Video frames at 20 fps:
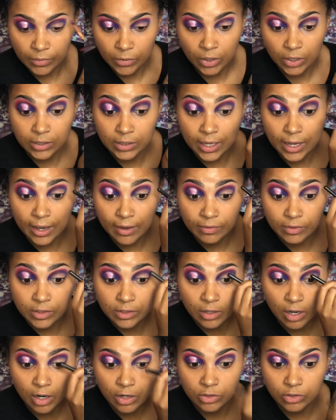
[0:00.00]
because I have this
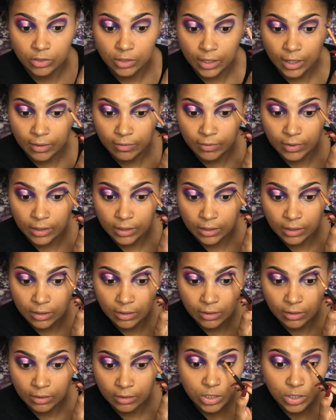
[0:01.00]
harsh line right
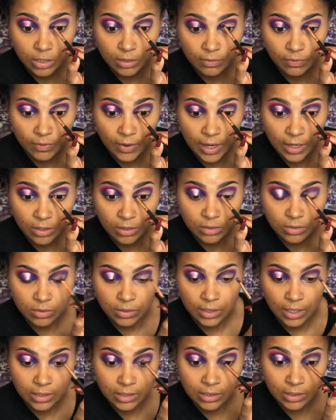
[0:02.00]
there, which is fine because
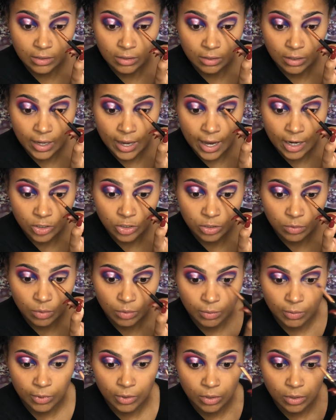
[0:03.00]
that's actually
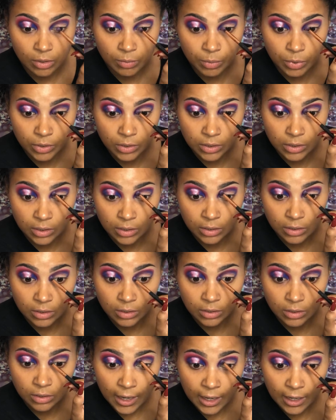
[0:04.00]
where we're gonna put
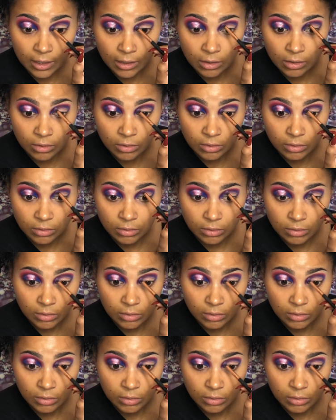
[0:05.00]
the halo.